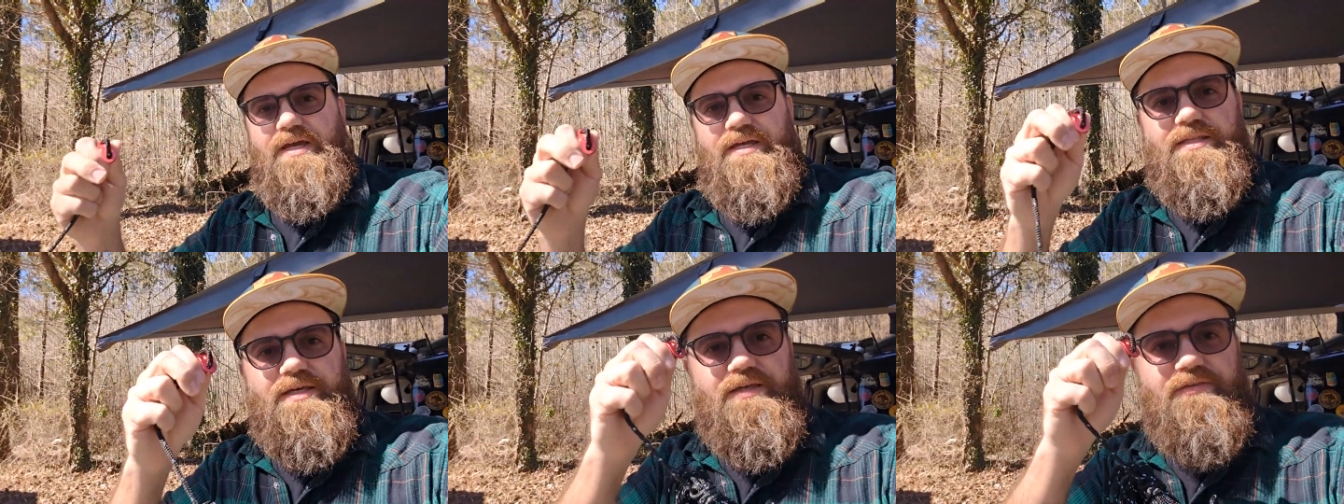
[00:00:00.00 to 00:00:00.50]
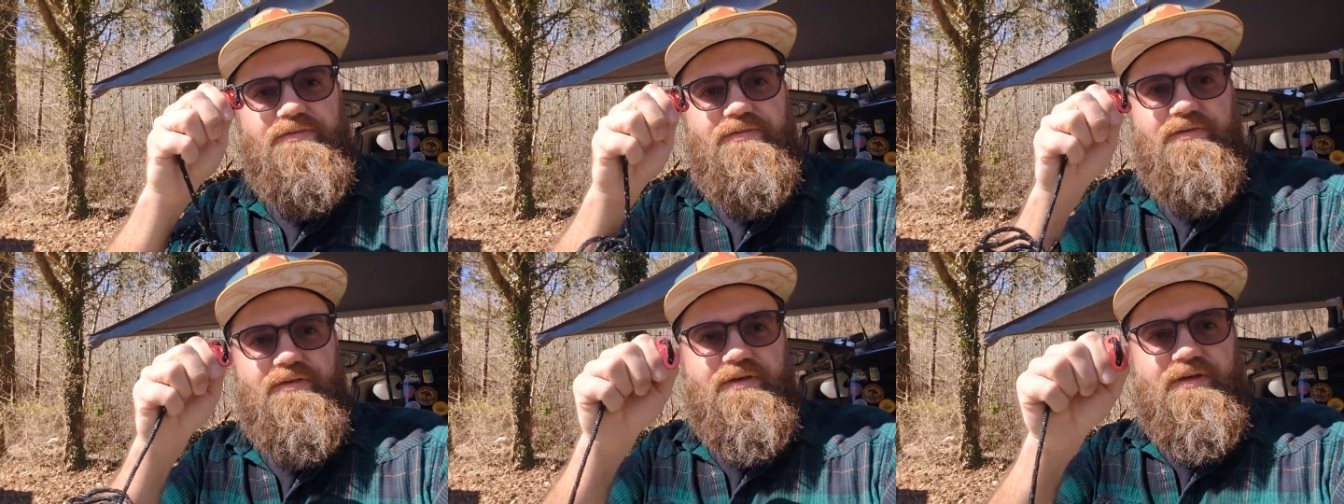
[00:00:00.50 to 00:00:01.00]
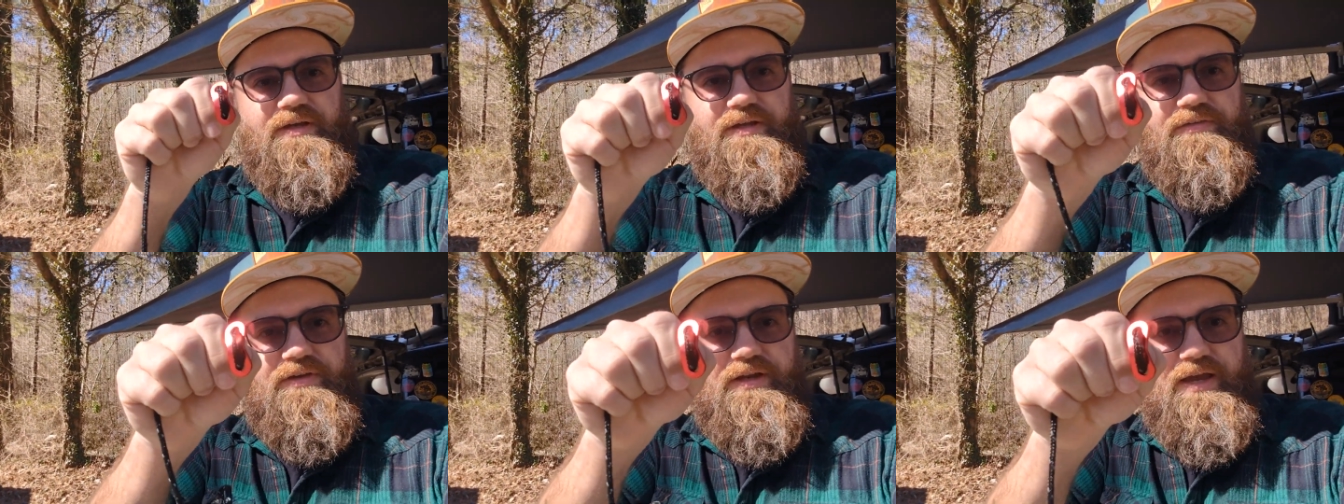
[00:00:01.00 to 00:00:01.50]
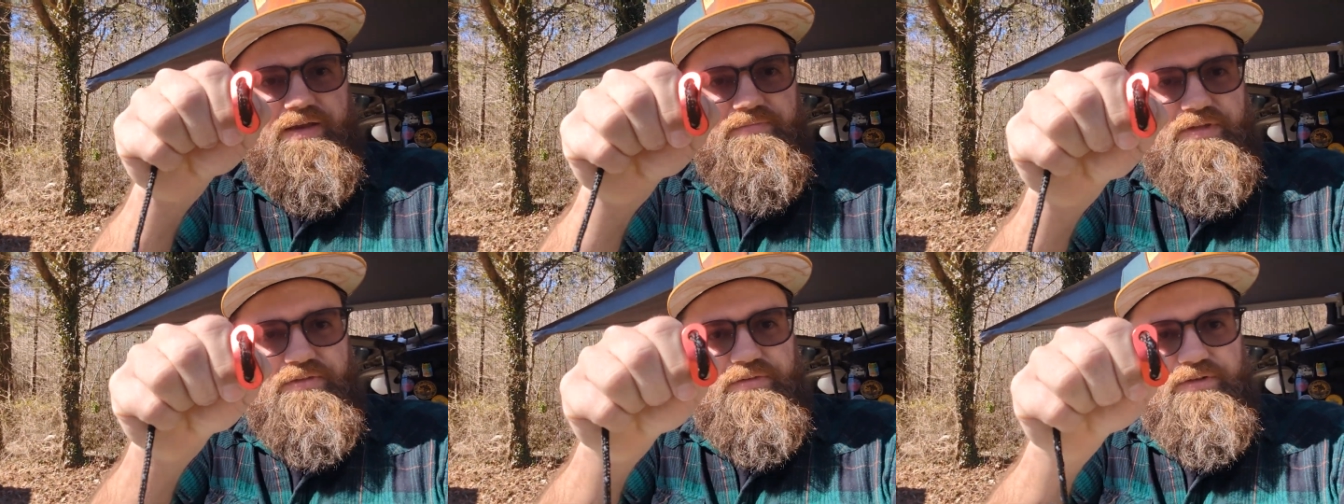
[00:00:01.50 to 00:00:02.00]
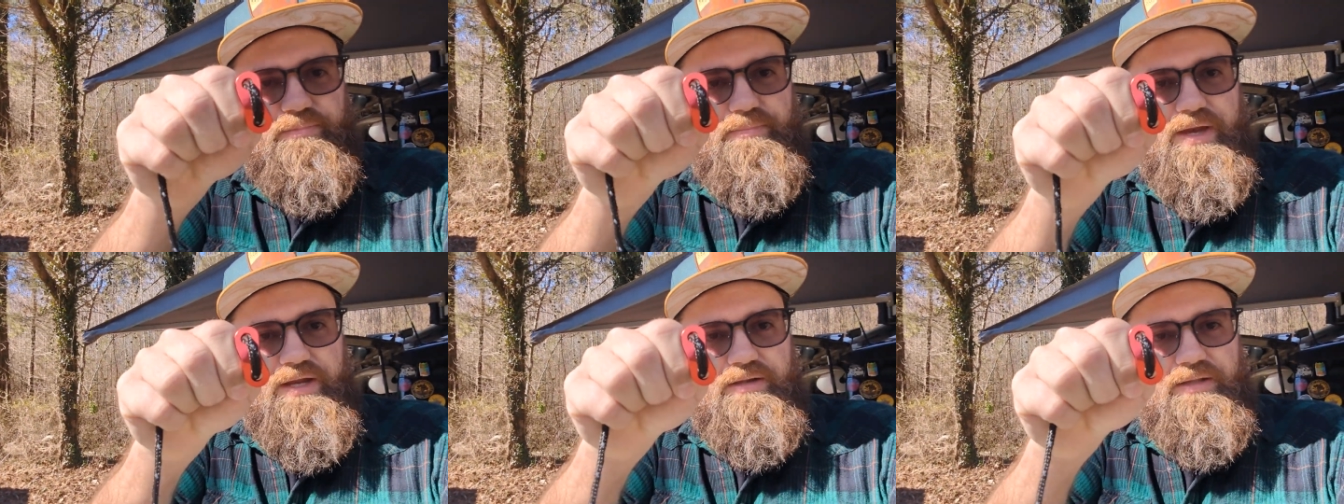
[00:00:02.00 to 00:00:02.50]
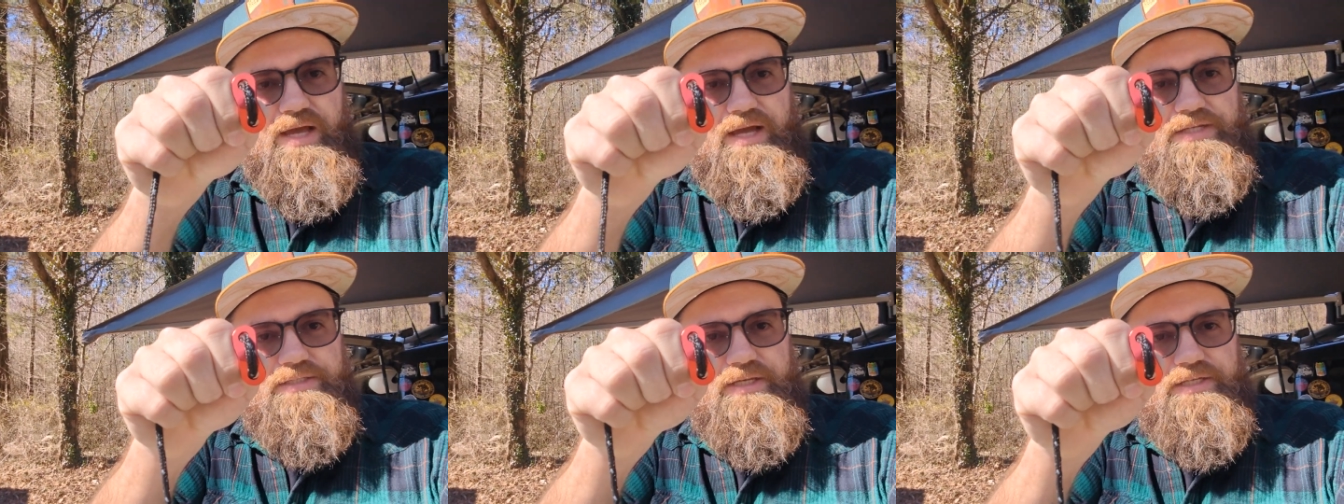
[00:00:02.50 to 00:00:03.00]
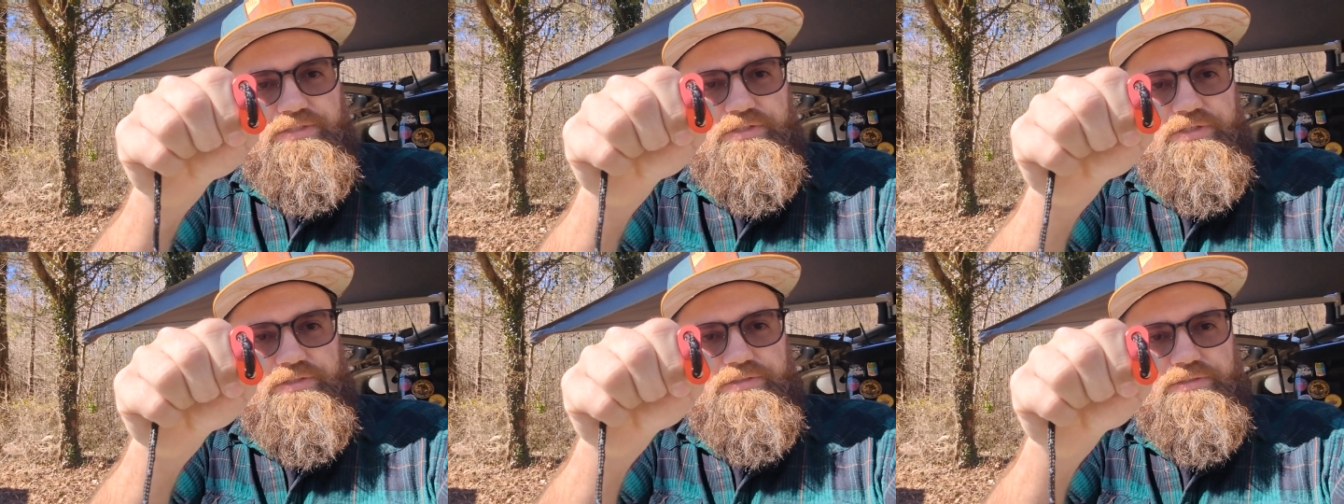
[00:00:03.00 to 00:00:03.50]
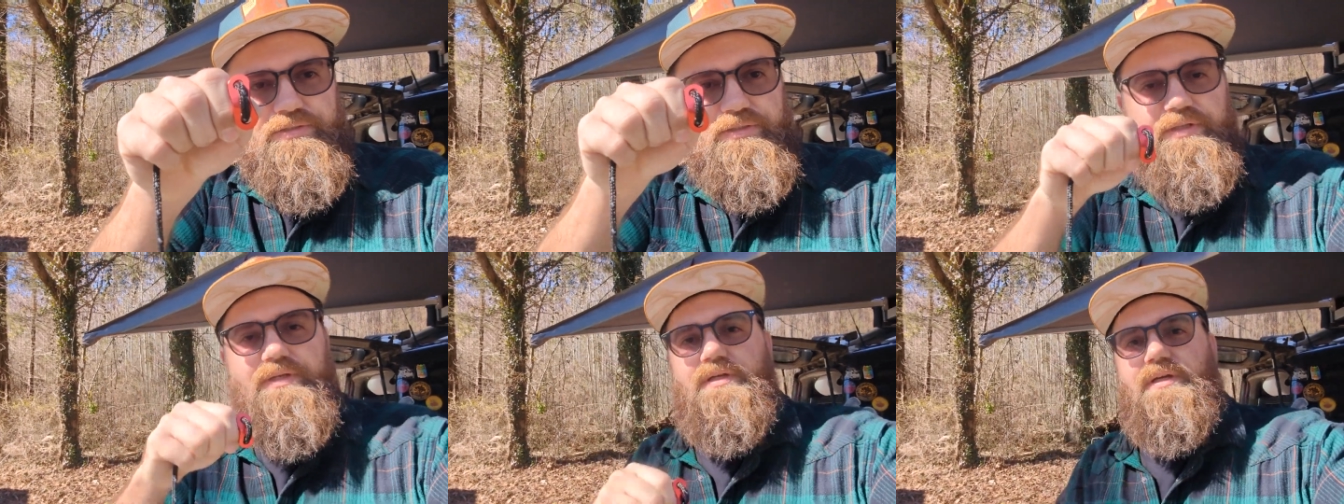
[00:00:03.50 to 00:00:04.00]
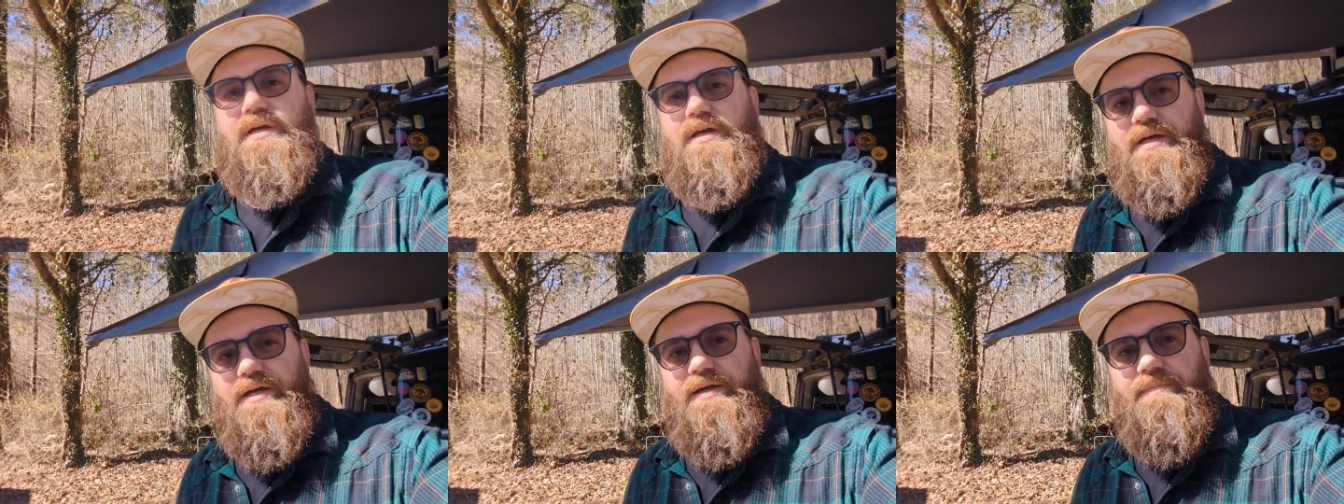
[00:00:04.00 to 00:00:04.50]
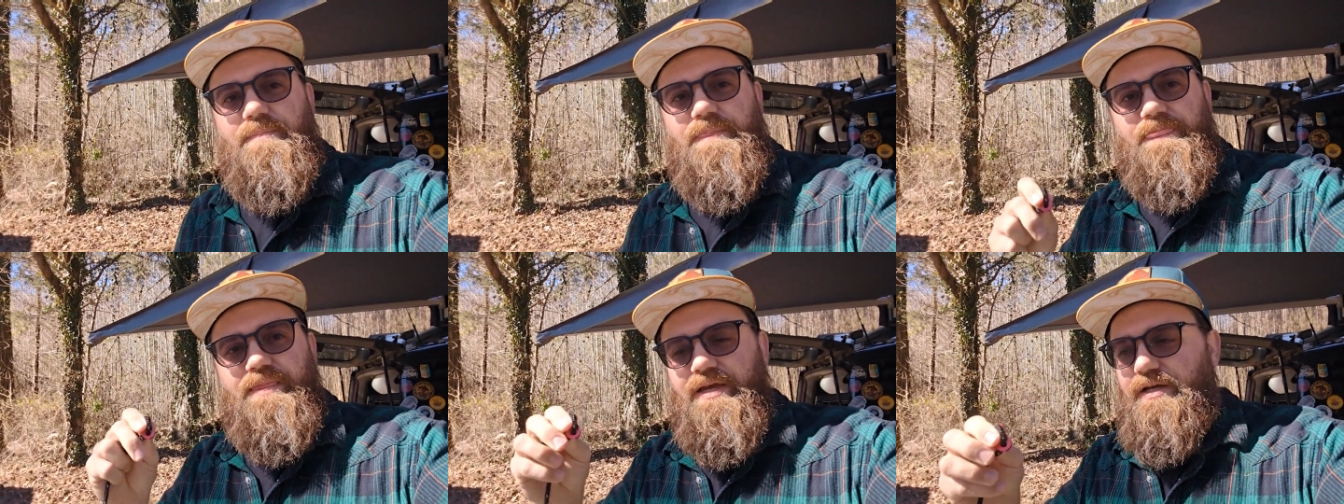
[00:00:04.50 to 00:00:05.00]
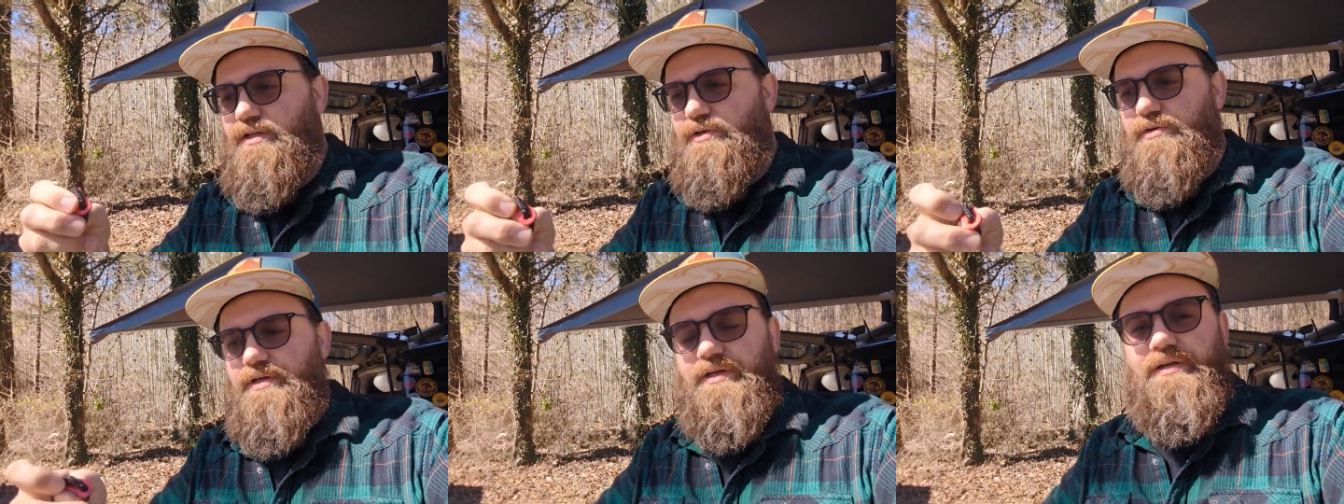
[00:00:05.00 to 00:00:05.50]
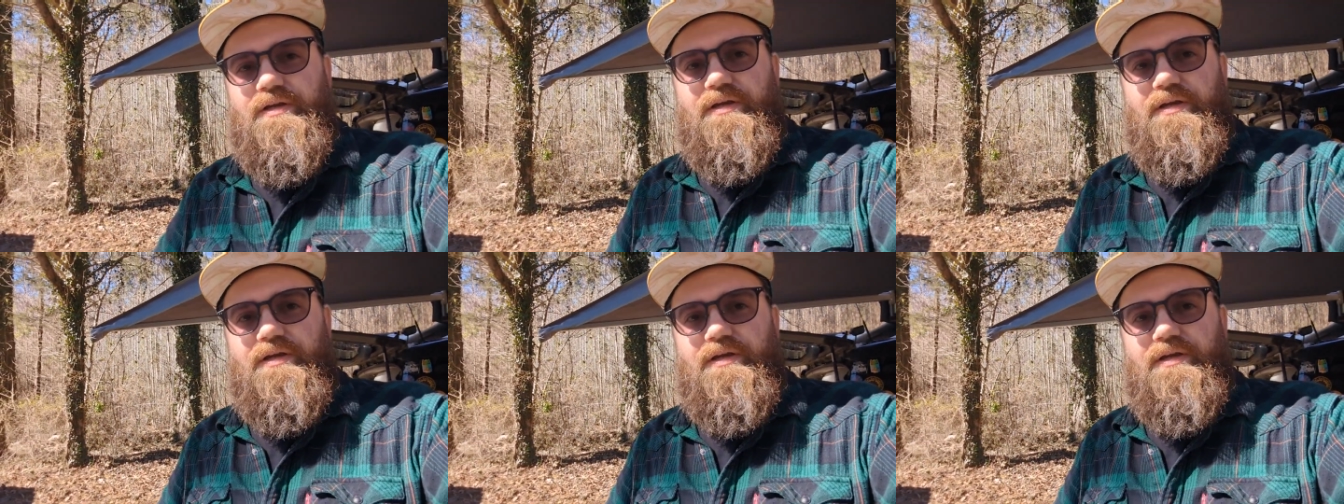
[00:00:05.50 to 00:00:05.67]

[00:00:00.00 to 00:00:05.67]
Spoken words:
like this. It's going to have these little metal line tensioners included.